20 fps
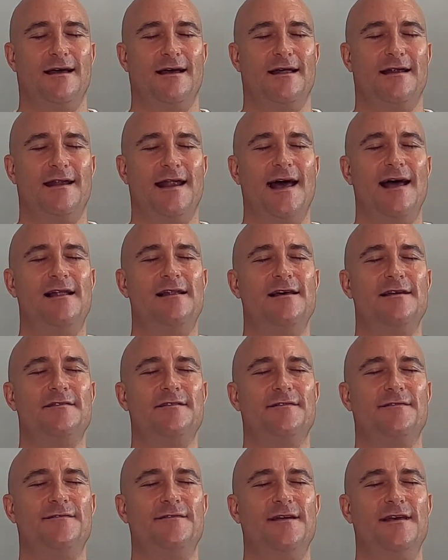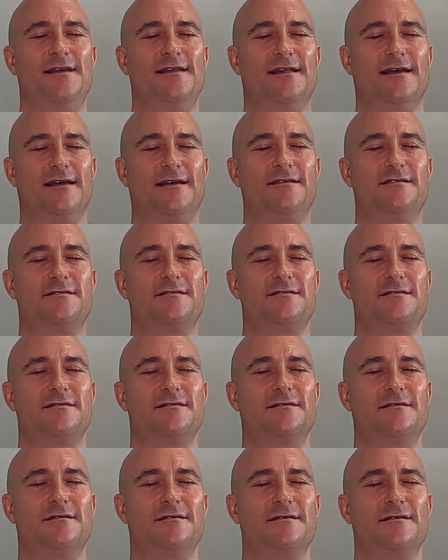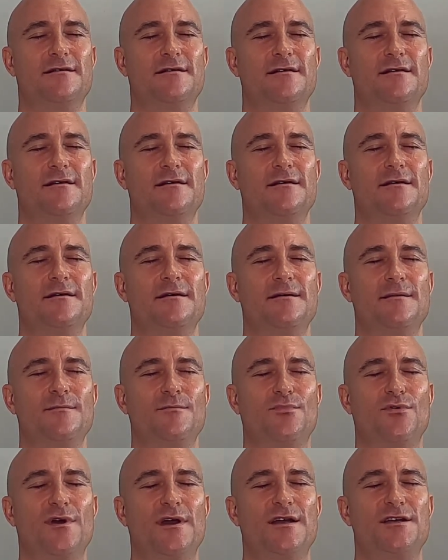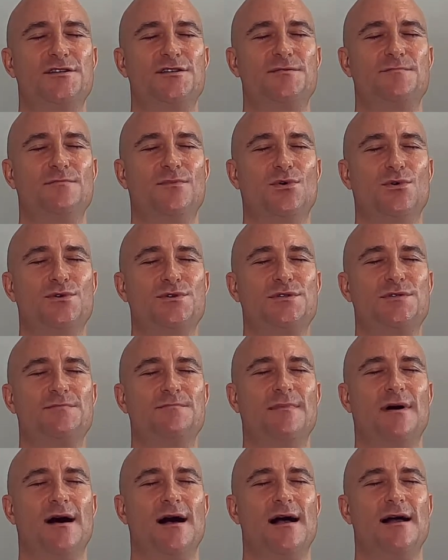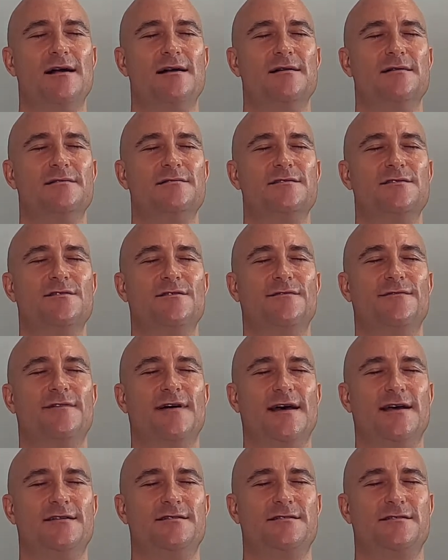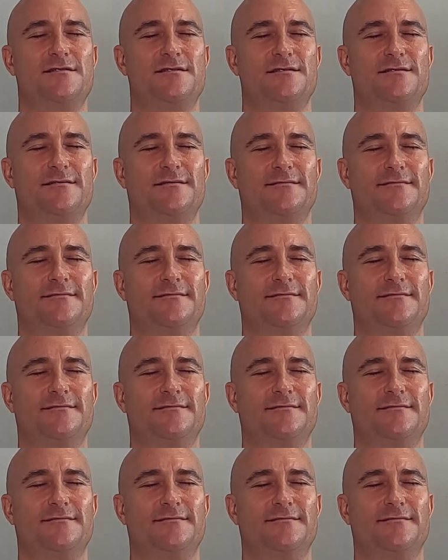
And now let the feelings bring a small smile to your face.